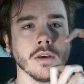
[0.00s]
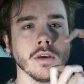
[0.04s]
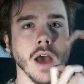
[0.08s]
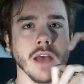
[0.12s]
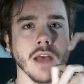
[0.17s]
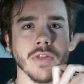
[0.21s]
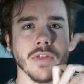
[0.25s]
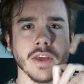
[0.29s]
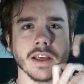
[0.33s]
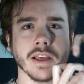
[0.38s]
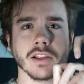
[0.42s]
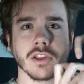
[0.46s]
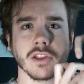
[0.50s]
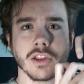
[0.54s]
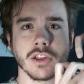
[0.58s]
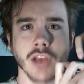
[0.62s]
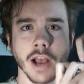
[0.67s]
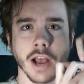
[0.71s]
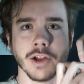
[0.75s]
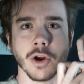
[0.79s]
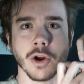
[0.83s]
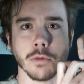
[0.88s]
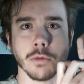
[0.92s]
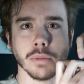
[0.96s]
i think it's
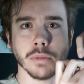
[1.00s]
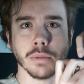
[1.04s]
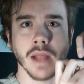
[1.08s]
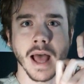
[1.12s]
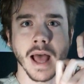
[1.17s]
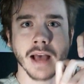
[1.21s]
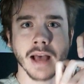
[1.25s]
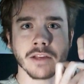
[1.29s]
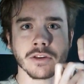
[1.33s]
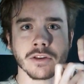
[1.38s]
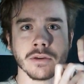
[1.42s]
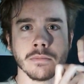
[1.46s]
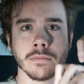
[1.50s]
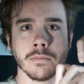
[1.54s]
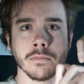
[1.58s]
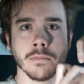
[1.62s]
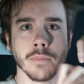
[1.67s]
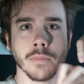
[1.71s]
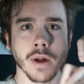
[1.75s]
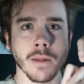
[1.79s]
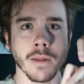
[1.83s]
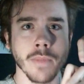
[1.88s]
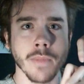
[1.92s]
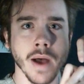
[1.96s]
cytoplasm
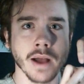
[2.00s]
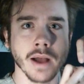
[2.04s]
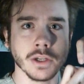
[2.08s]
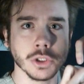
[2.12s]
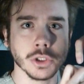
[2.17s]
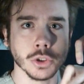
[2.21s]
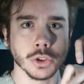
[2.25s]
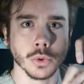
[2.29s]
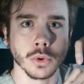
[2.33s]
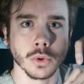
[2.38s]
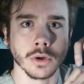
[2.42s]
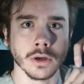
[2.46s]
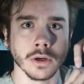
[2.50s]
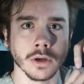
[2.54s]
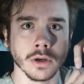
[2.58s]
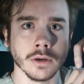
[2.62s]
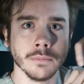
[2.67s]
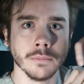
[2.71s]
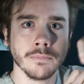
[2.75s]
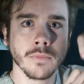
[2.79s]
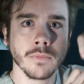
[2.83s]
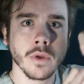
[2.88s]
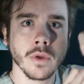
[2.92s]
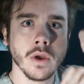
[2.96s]
but i'm not sure
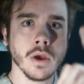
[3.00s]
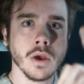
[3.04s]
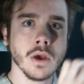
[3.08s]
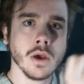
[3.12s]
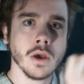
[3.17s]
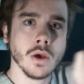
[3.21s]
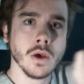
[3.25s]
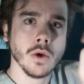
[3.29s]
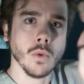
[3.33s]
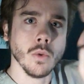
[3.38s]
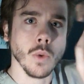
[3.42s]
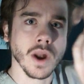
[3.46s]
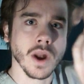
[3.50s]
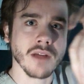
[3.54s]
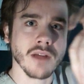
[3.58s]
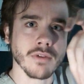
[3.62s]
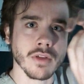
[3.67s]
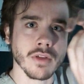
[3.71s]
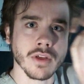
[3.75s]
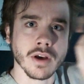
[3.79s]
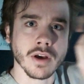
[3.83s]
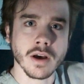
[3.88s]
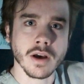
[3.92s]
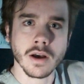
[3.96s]

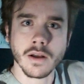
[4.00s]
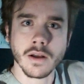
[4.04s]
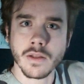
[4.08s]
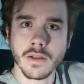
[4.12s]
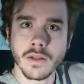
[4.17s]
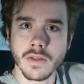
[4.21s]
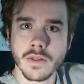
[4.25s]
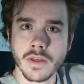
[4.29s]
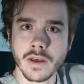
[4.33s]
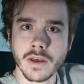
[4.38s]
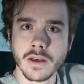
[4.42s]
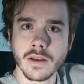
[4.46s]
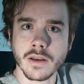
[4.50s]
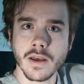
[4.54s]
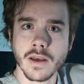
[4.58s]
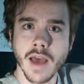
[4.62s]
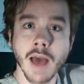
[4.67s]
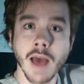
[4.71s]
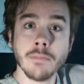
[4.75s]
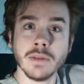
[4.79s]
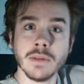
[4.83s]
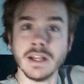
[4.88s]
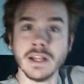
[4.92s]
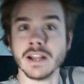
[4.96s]
whatever the the
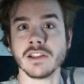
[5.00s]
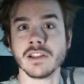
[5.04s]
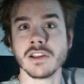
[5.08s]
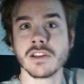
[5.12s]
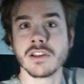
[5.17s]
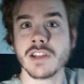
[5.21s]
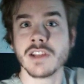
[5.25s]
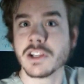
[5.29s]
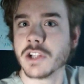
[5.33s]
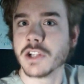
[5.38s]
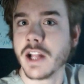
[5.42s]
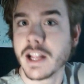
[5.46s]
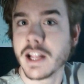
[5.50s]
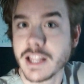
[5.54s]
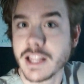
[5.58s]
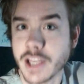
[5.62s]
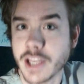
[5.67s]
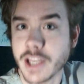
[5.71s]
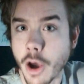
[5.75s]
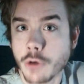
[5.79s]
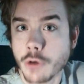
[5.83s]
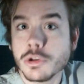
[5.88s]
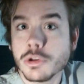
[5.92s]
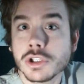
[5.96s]
emptiness is essentially like
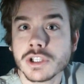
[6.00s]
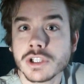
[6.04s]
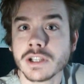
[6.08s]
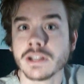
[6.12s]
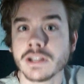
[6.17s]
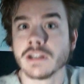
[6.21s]
the ocean